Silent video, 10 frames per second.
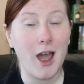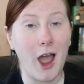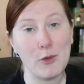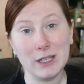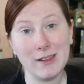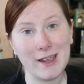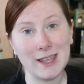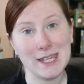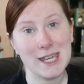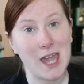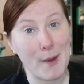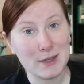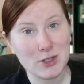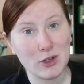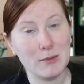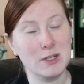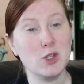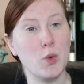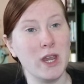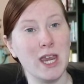I really like the chemistry
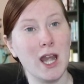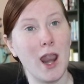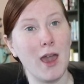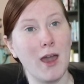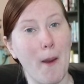between